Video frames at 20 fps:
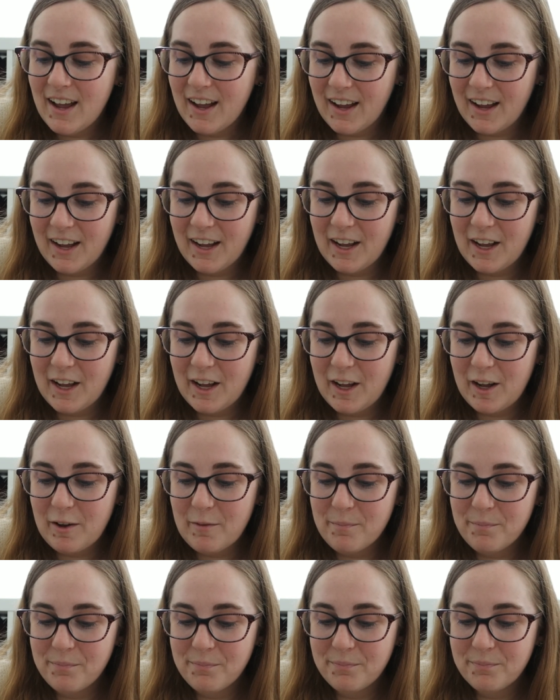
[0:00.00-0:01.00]

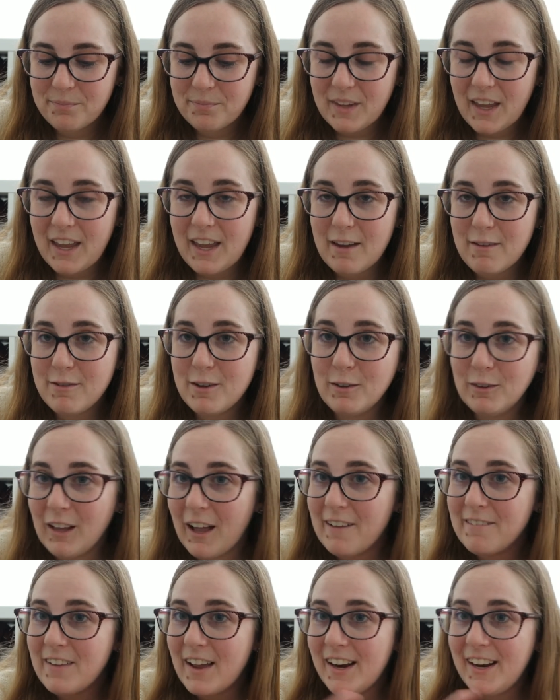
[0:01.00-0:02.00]
um, if you
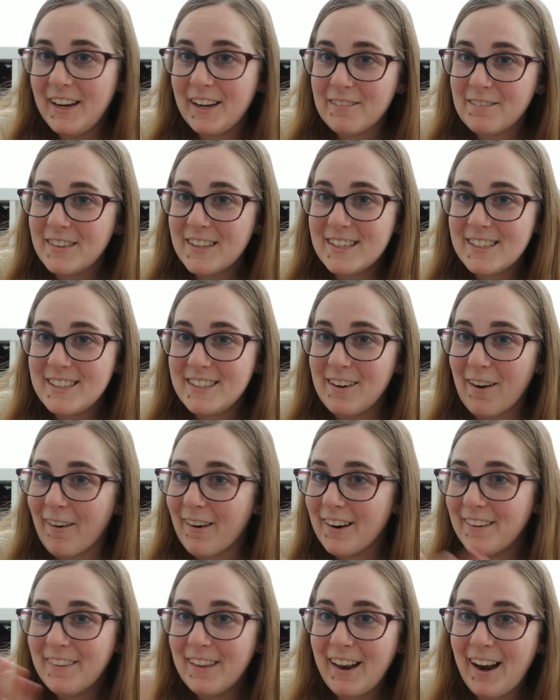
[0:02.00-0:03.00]
love any of this
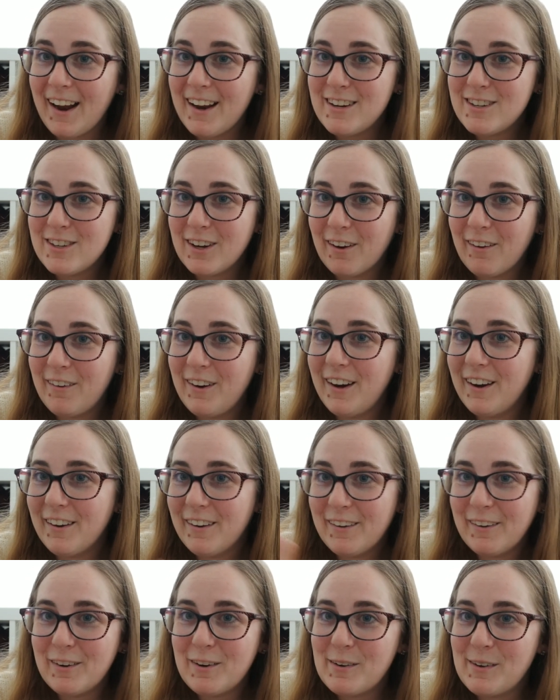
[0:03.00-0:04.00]
yarn that I showed
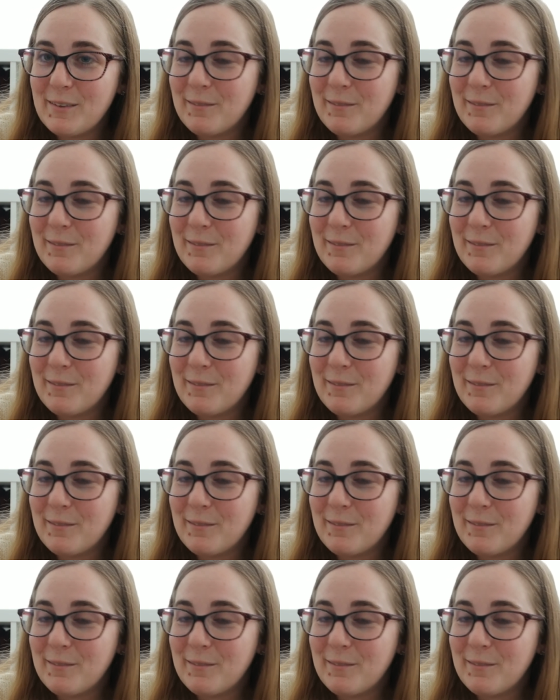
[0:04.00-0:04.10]
you.